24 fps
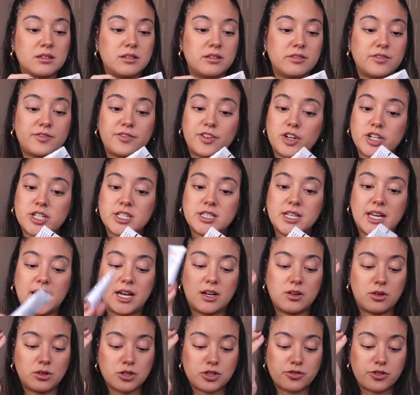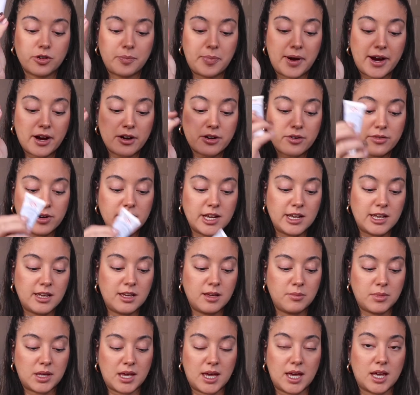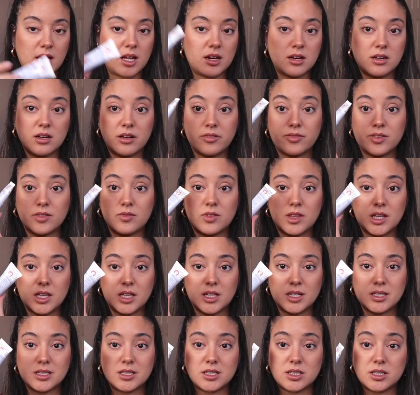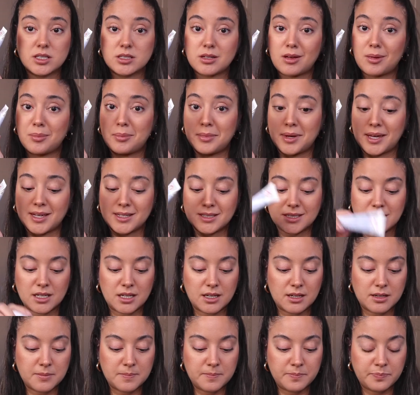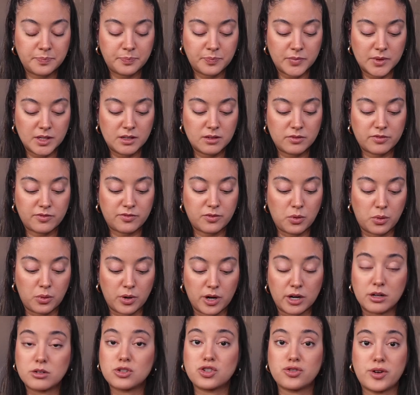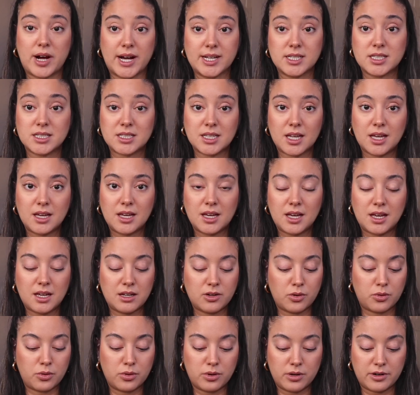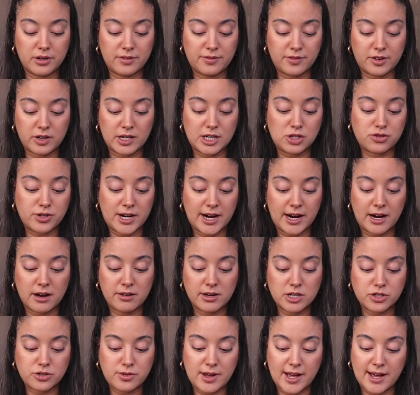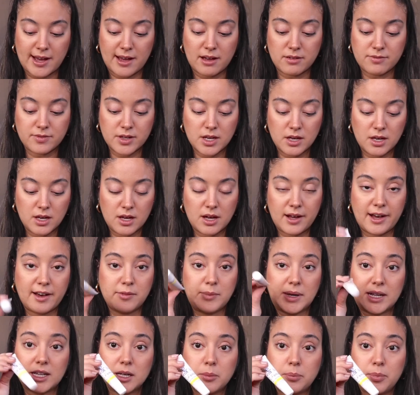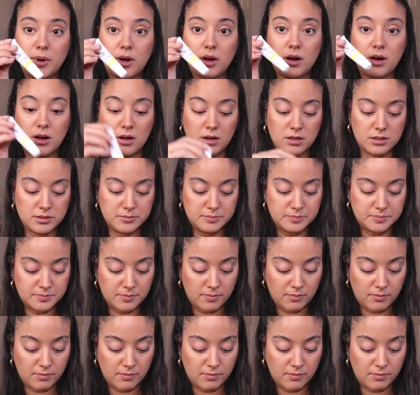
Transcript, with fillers: First Aid Ultra Repair Cream. Can't get enough of this. This is amazing for dry skin or for any dry areas you have. I have my lip balm.